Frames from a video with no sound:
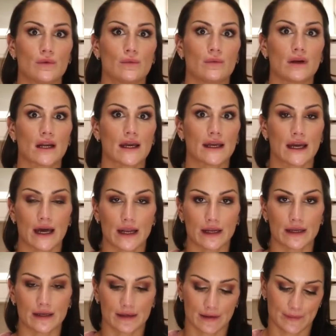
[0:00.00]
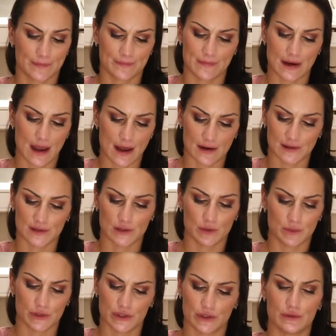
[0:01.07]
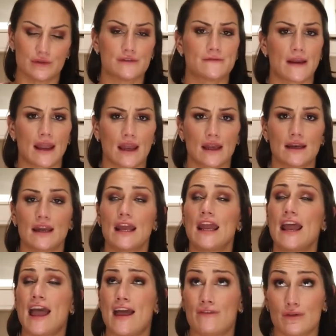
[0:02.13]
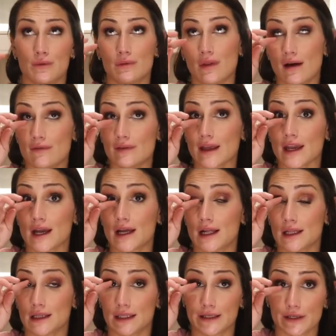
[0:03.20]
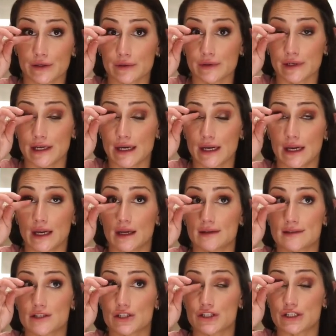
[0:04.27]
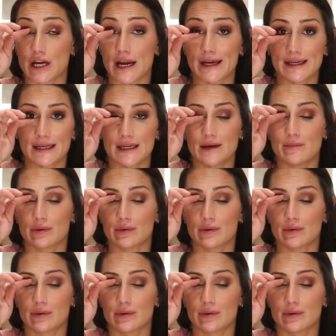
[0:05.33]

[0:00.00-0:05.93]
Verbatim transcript: when I got it. I'm not a super huge fan. If you love like a glittery, shiny